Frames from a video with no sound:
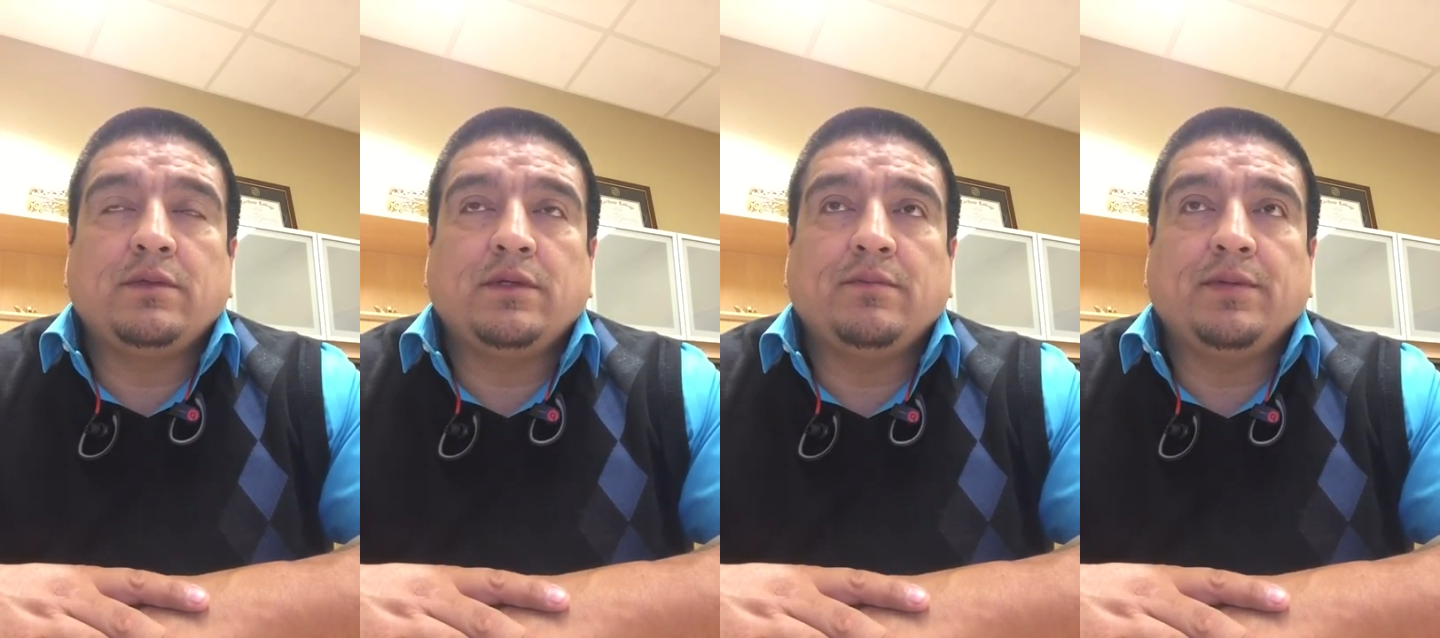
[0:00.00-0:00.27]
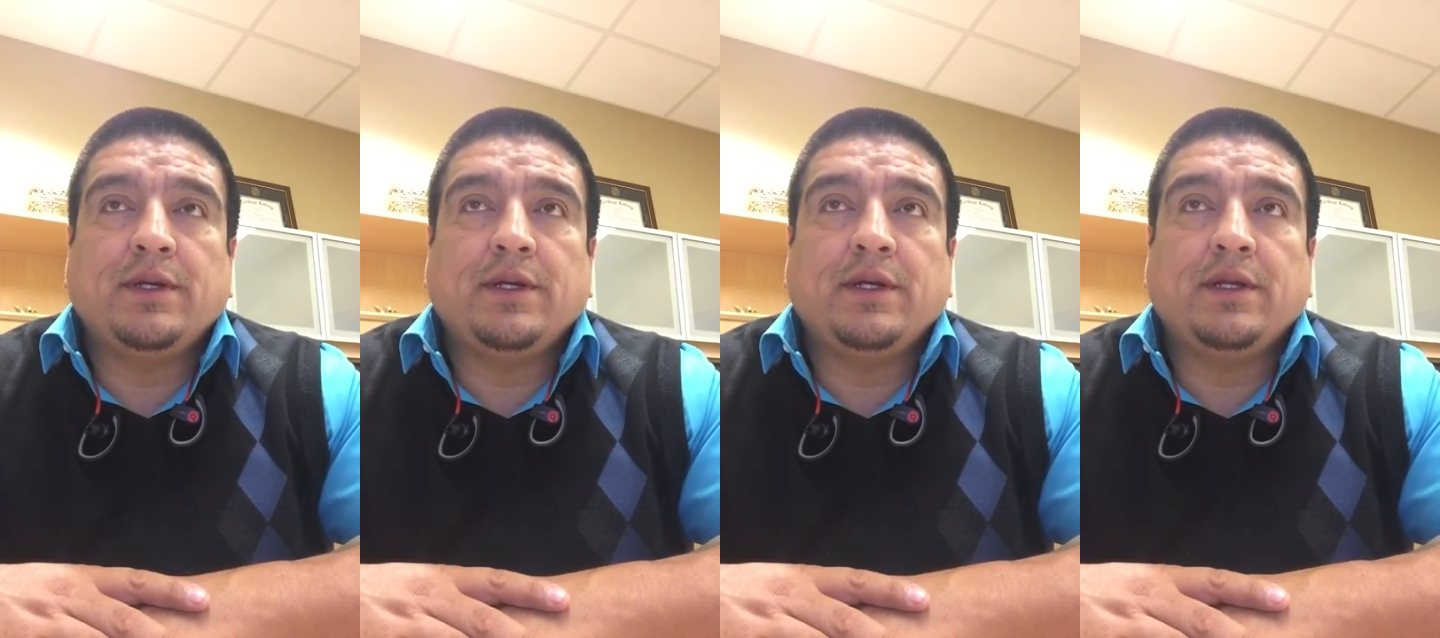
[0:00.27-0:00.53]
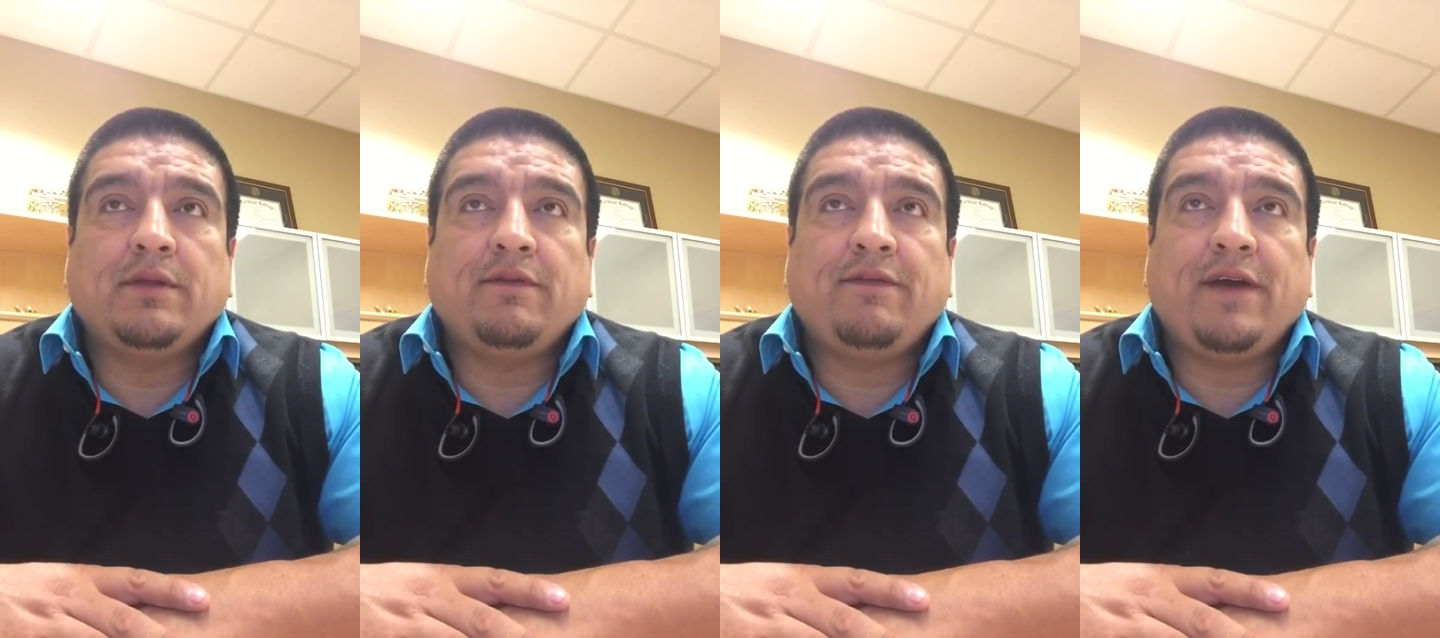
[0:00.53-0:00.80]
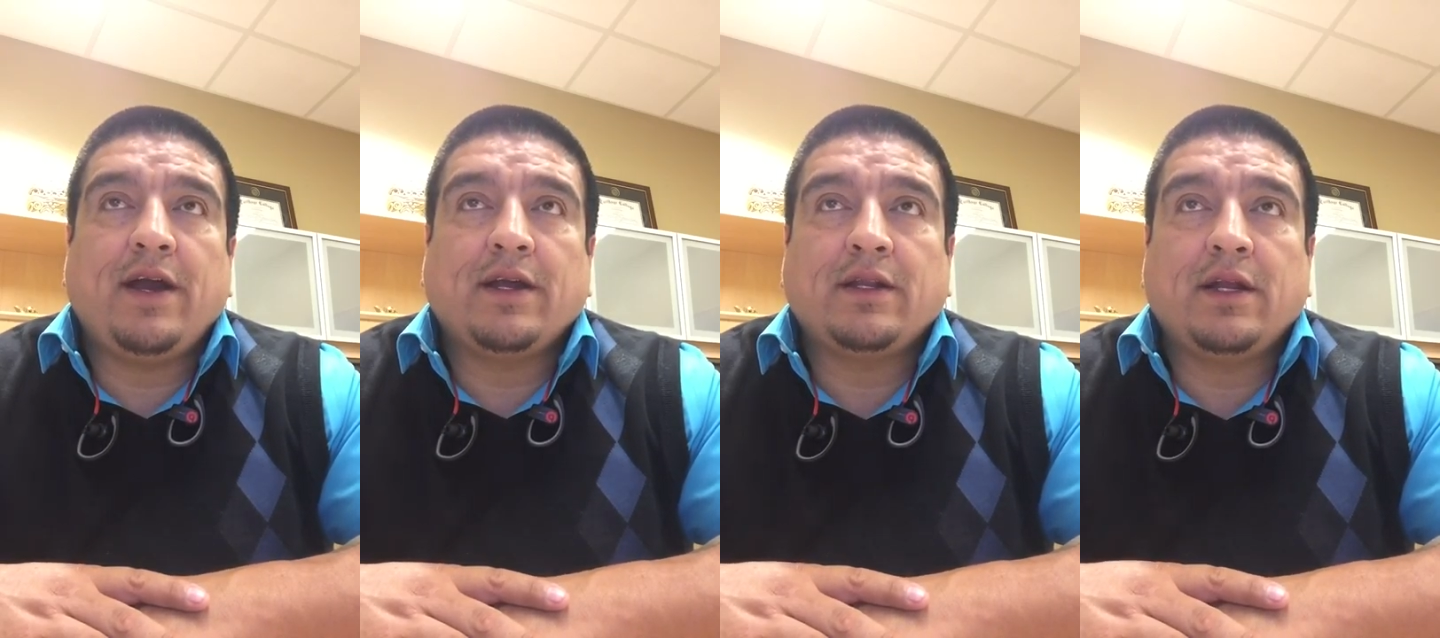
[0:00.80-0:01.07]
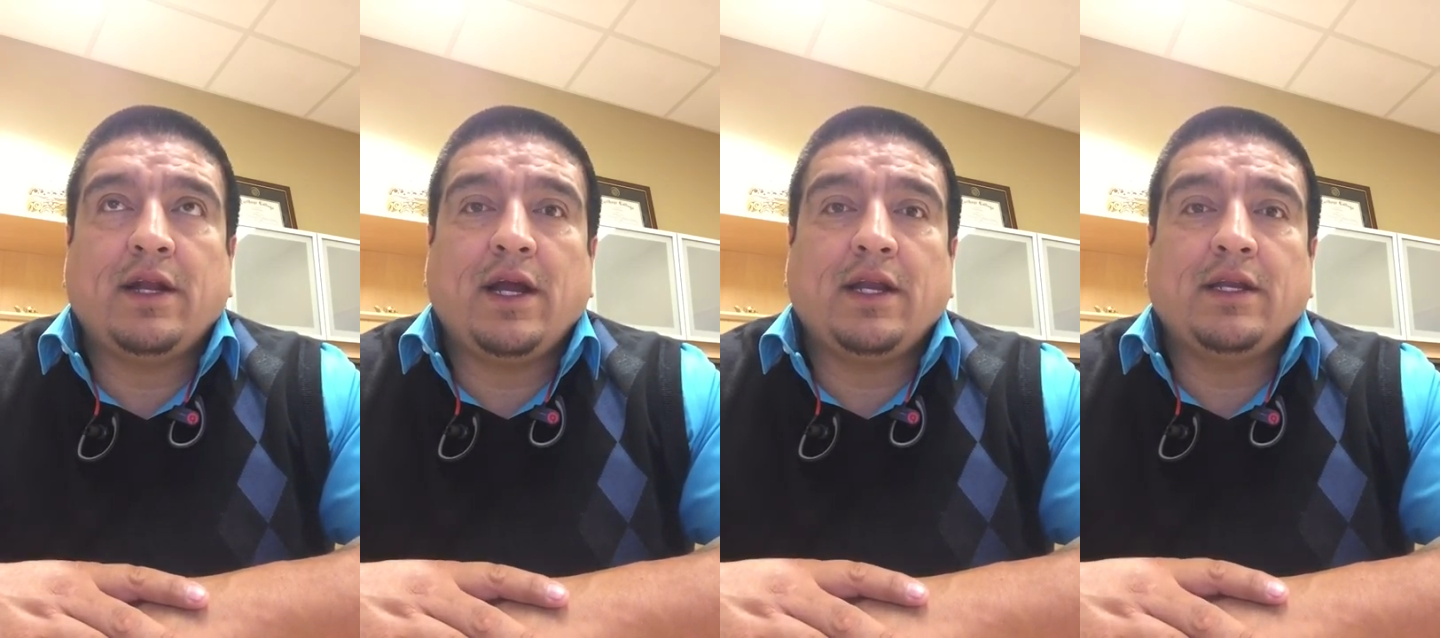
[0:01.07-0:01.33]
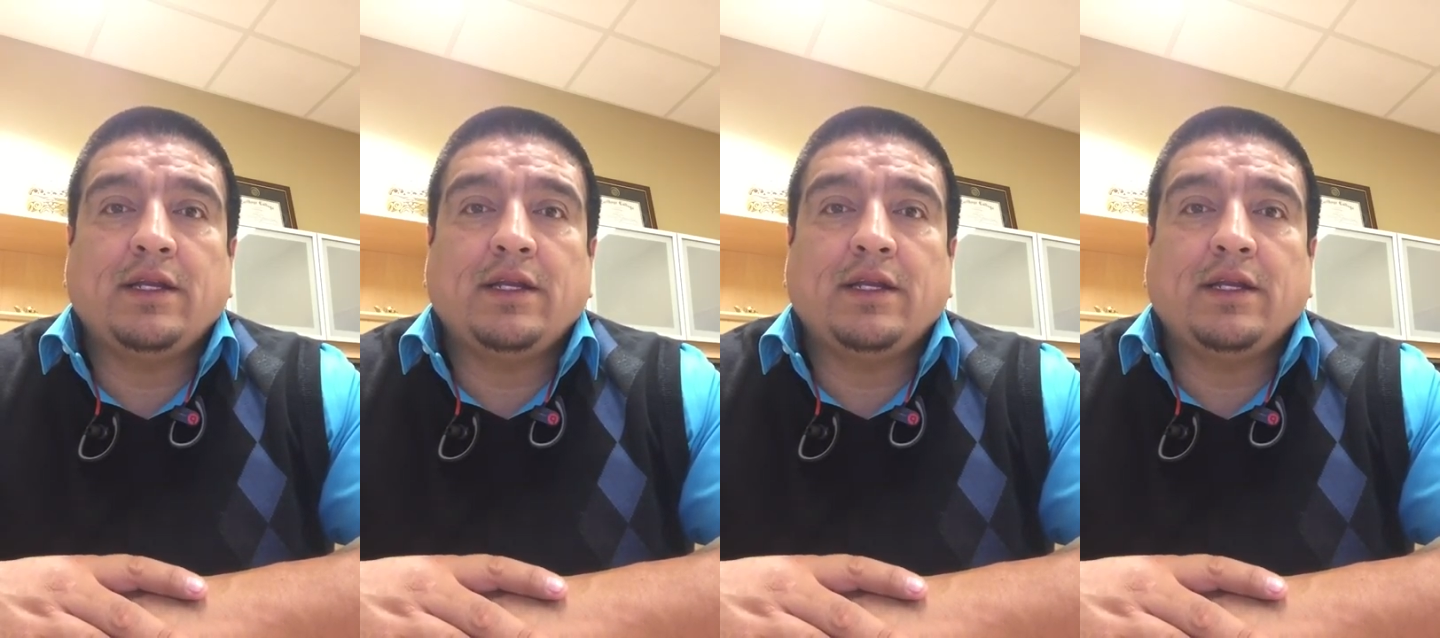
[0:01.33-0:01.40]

to be the fact that I